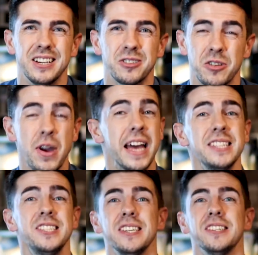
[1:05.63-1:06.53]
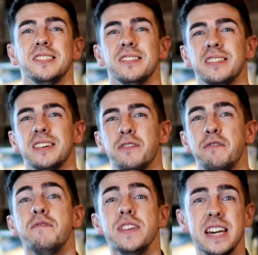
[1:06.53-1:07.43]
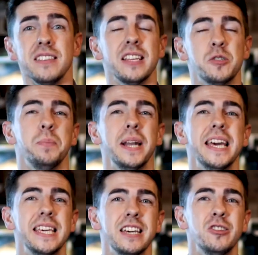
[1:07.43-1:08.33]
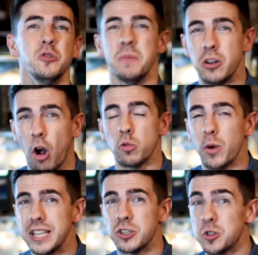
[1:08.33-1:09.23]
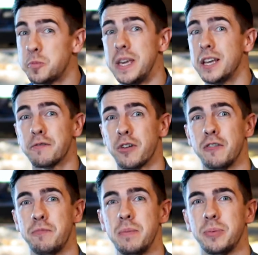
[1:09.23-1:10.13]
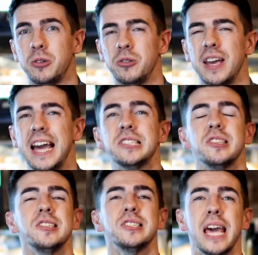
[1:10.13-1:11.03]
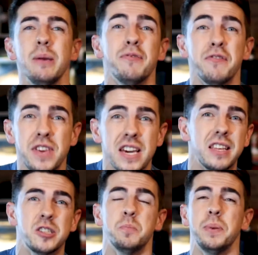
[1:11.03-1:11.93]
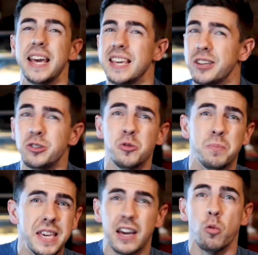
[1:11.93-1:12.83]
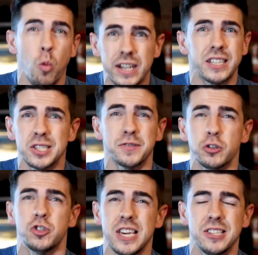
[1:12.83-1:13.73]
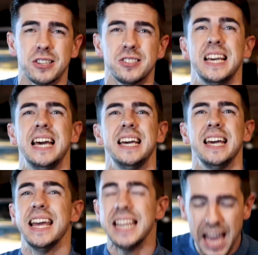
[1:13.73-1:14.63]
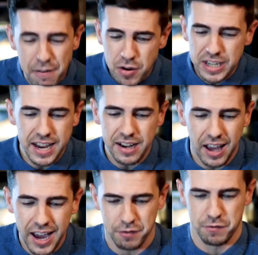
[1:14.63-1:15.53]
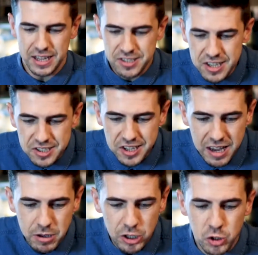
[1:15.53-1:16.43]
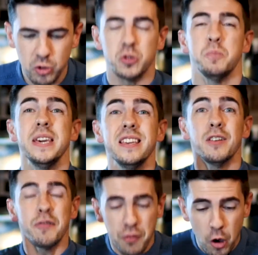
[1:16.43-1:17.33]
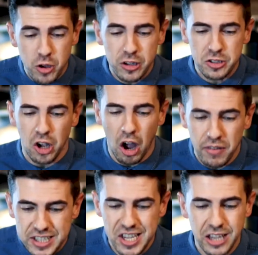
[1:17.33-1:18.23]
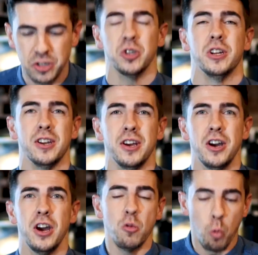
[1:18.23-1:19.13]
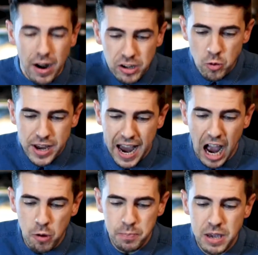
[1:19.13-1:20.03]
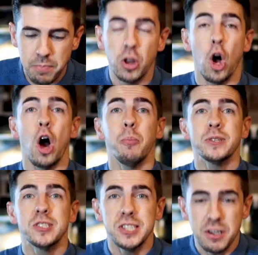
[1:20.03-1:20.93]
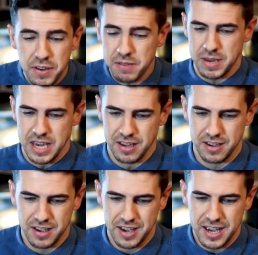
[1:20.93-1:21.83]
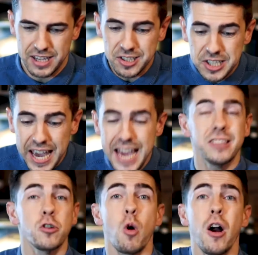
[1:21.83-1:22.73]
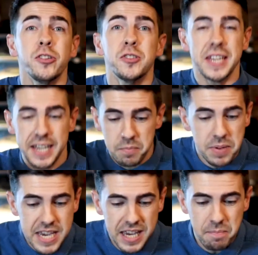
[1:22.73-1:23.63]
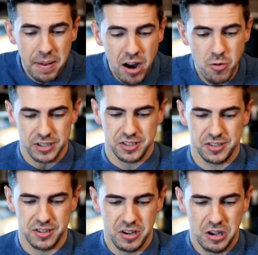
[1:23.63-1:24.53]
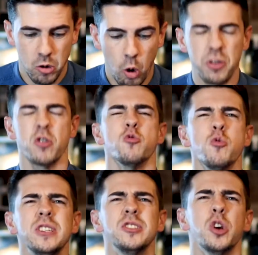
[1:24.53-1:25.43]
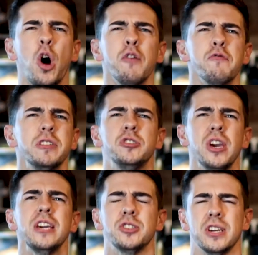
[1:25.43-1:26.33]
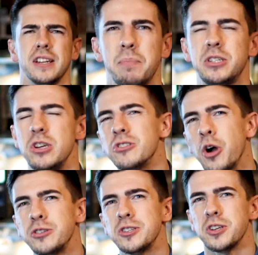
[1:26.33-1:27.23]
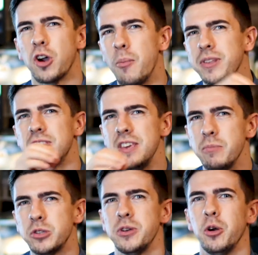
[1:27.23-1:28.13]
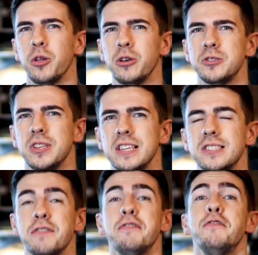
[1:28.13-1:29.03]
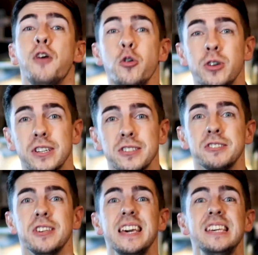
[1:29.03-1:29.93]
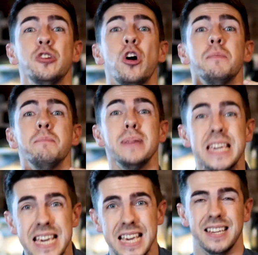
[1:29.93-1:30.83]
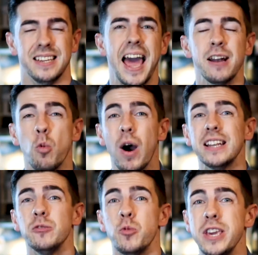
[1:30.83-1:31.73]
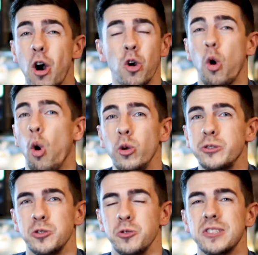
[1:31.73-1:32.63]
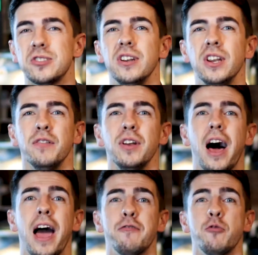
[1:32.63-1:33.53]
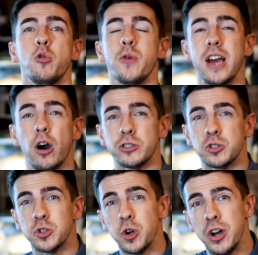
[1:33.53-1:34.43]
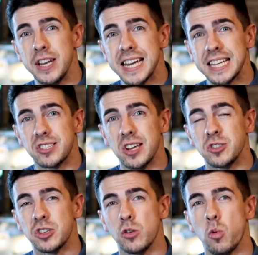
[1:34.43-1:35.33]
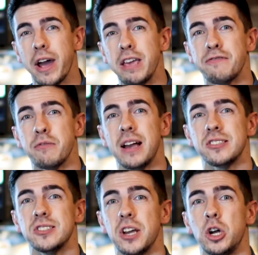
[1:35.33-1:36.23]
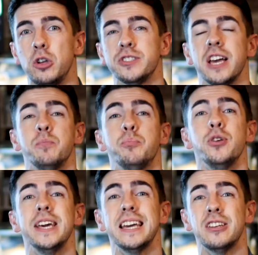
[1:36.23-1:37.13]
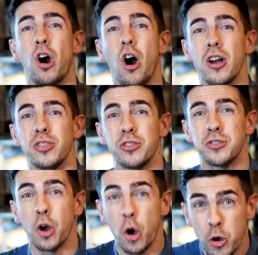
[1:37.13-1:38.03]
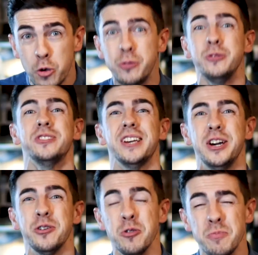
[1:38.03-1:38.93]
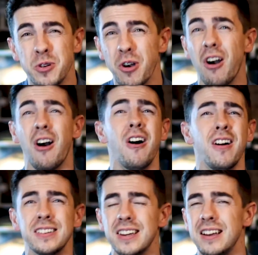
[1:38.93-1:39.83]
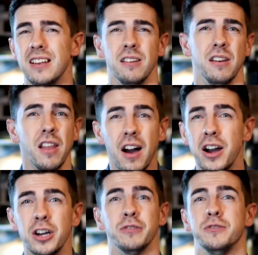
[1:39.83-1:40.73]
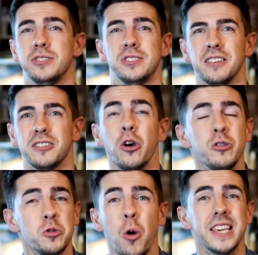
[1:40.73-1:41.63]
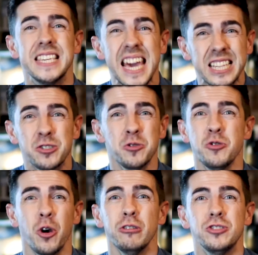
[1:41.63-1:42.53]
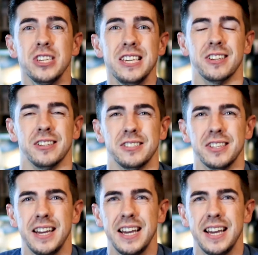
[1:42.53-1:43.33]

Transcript: So the reality is, the fear that's playing into me not wanting to speak in front of people, it's the same fear that's playing into being a witness for Jesus in everyday life. It's these same issues, being the focus of attention, wondering how people are perceiving me, saying the wrong thing and being embarrassed, or the risk of rejection. But do you notice the common theme between all of those things? The focus is on me. And what we are called to is to live a life where we are turning attention away from ourselves and putting it on those whom God loves, those who are yet to know Jesus.